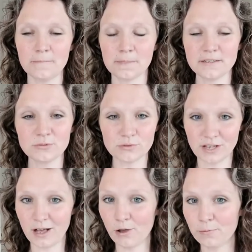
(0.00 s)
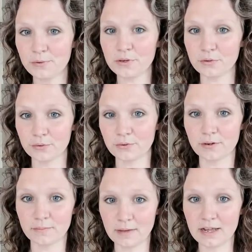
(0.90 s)
This will help you,
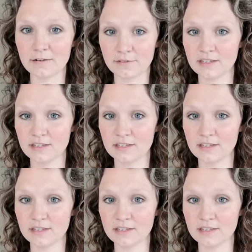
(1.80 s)
man.